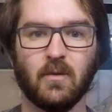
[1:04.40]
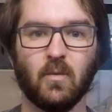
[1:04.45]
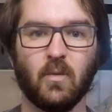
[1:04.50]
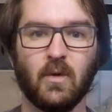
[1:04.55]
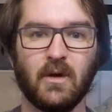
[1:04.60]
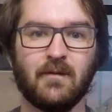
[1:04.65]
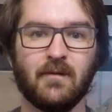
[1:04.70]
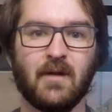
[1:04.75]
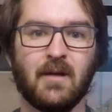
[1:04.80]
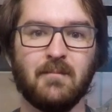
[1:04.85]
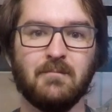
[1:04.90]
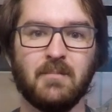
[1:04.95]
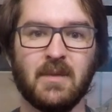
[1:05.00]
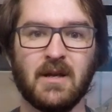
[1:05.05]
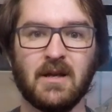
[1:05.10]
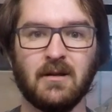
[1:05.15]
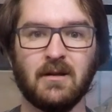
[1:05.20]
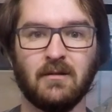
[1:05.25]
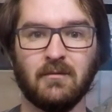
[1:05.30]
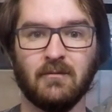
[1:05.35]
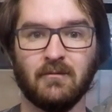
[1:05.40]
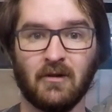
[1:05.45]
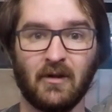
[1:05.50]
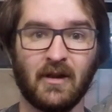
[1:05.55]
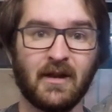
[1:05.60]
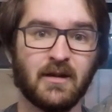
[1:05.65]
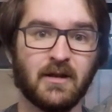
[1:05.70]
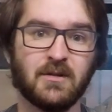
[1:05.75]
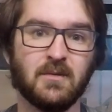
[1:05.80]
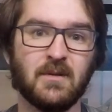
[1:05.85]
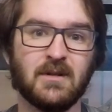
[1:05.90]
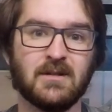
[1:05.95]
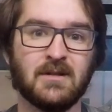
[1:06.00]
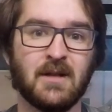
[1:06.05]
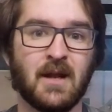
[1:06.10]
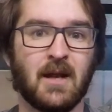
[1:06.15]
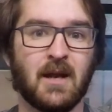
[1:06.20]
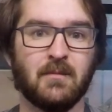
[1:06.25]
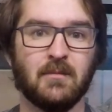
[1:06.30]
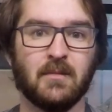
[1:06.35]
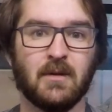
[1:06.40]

one of them being related to its name.